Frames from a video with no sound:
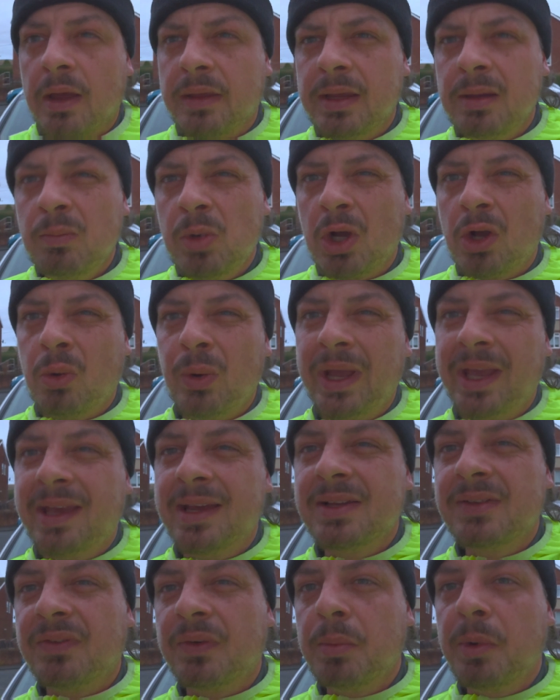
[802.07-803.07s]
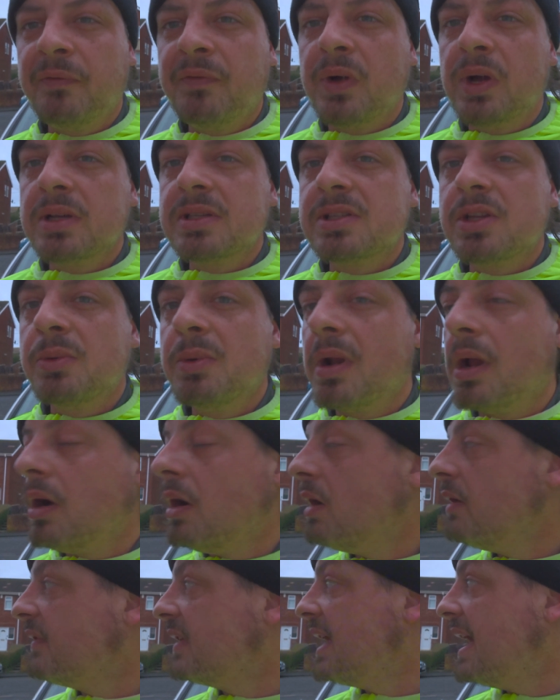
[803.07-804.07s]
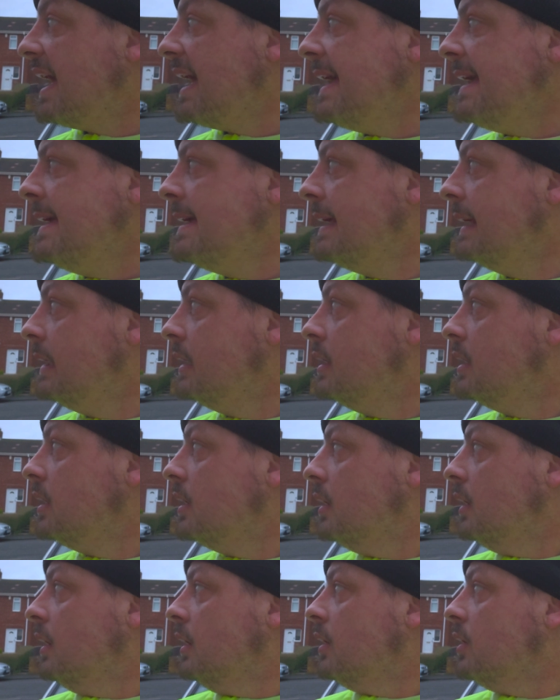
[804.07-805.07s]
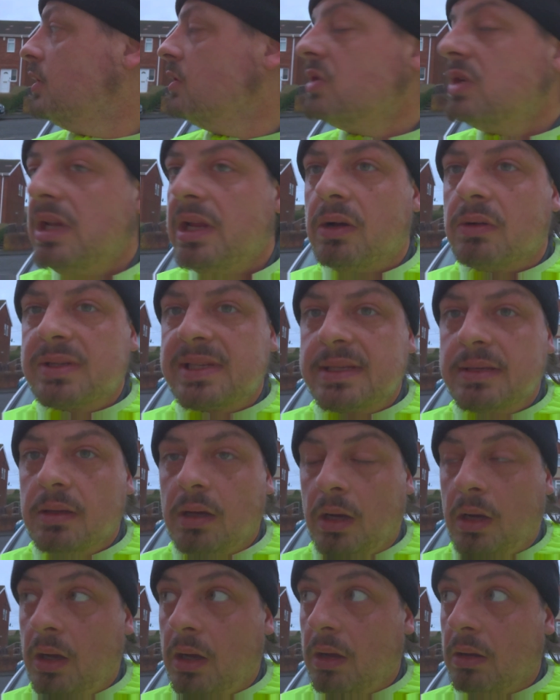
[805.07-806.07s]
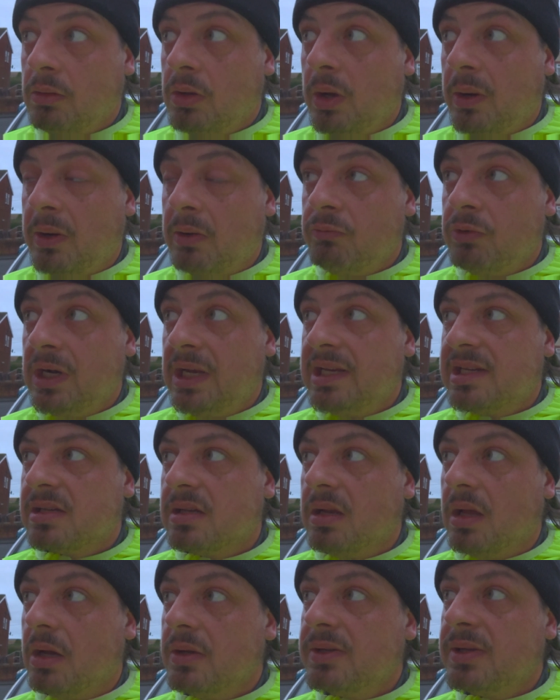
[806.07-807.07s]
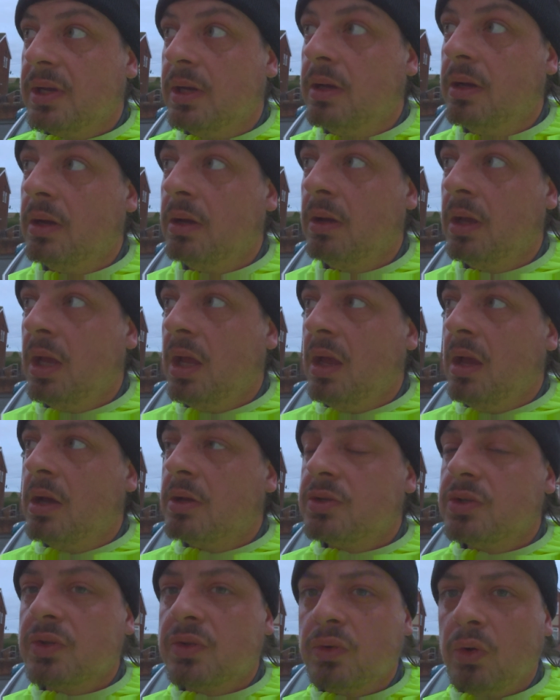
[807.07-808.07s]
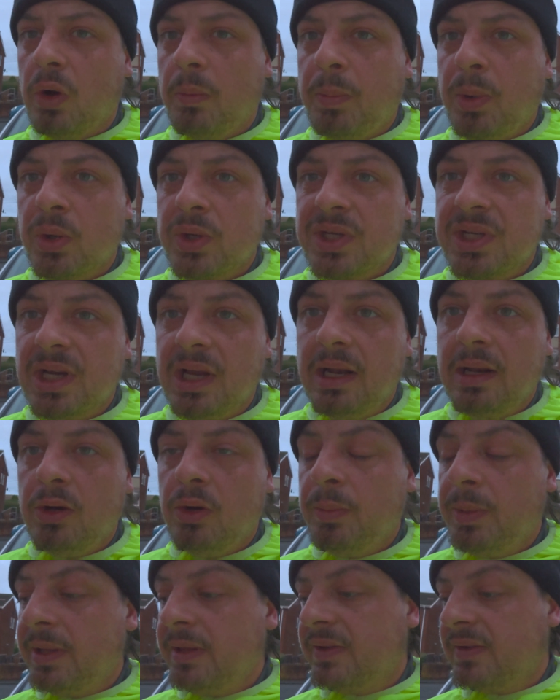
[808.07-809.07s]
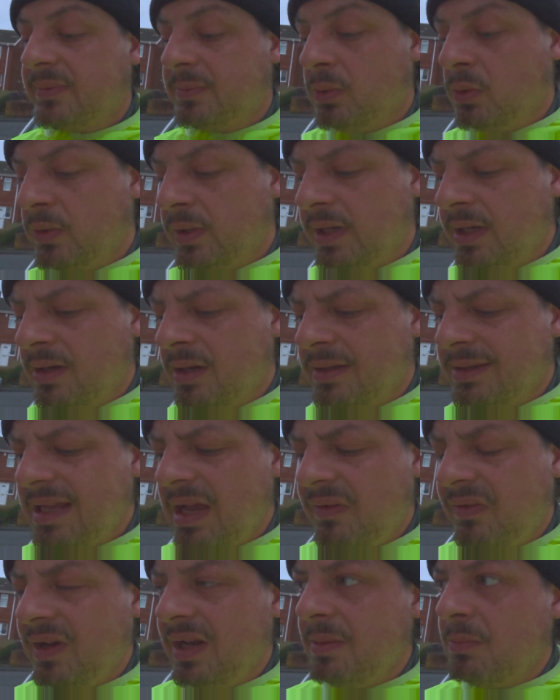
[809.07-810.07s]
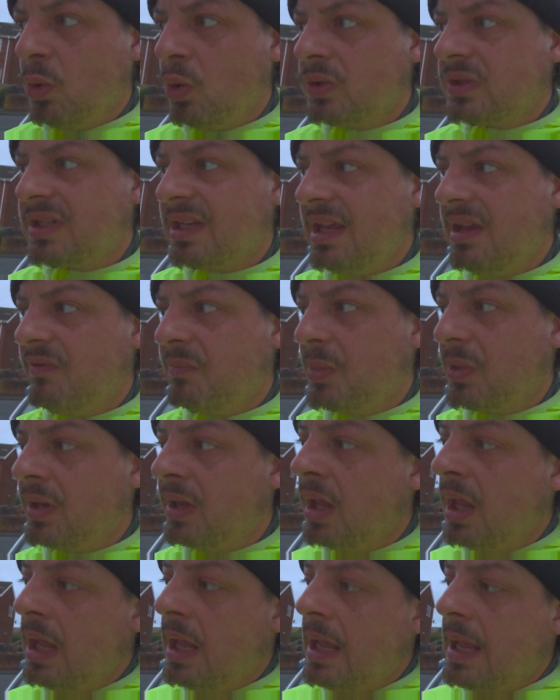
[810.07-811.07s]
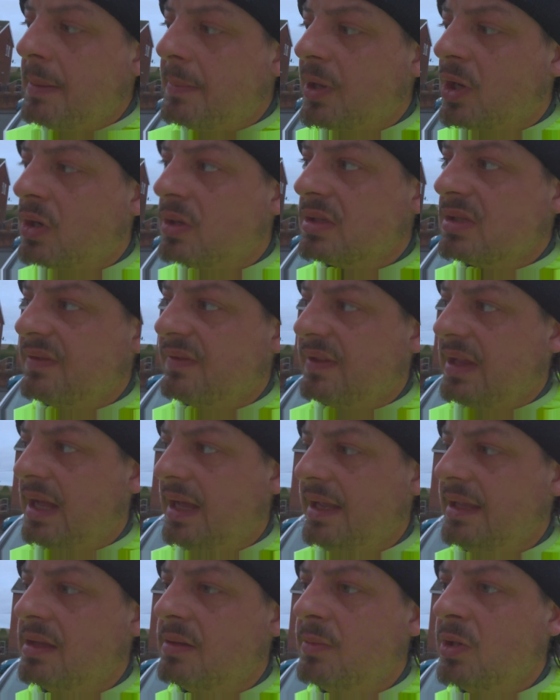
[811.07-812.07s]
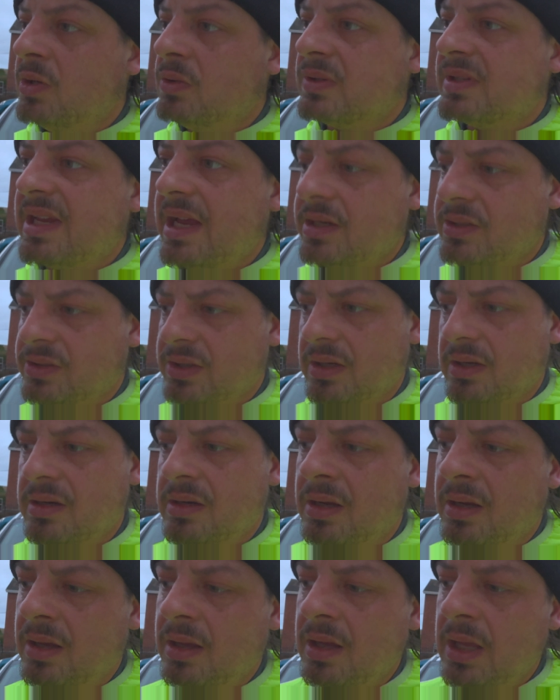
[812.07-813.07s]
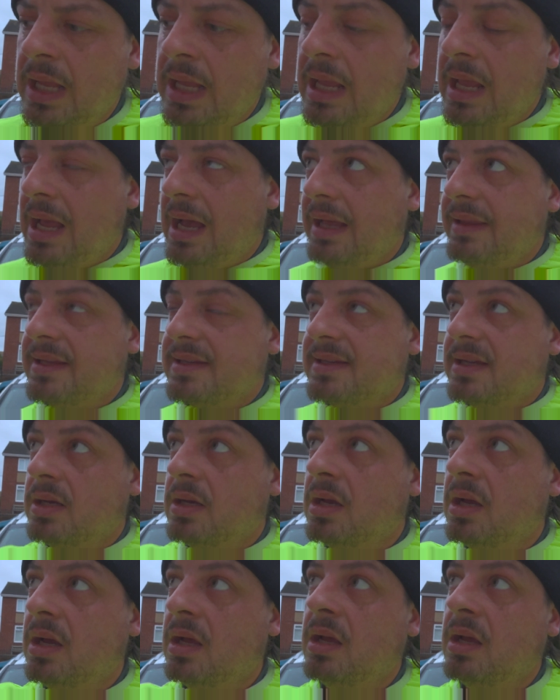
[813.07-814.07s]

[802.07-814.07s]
I think my quickest for my first two and a half K, usually I'll, I'll go out really slow. Just sort of push it a little bit this morning. Definitely more to give, but because of that, in the middle section, and there's a,